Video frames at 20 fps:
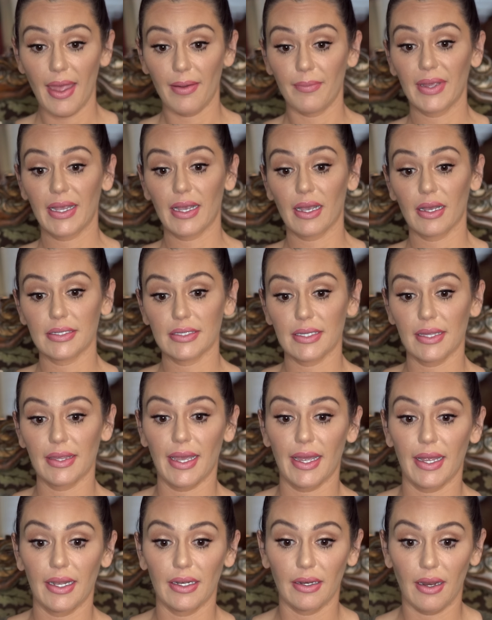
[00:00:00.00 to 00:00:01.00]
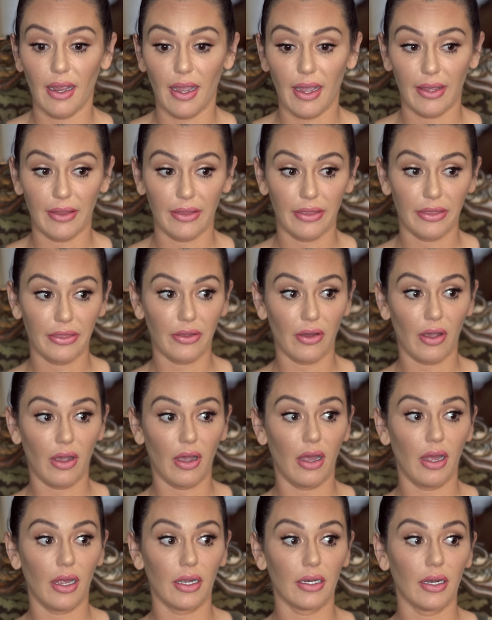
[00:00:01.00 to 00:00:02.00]
And because of that, I
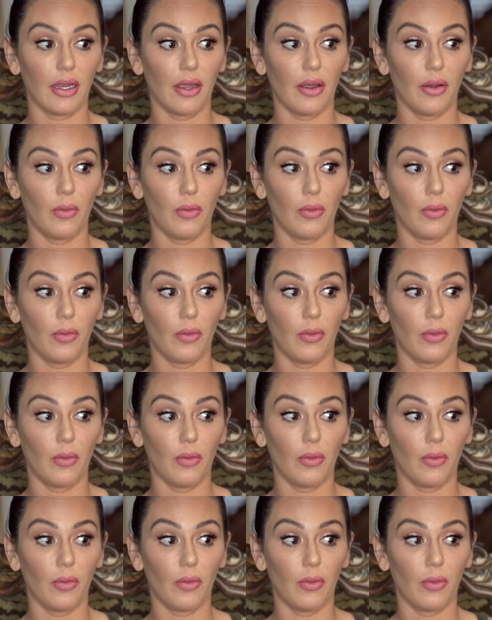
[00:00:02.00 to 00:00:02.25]
thought,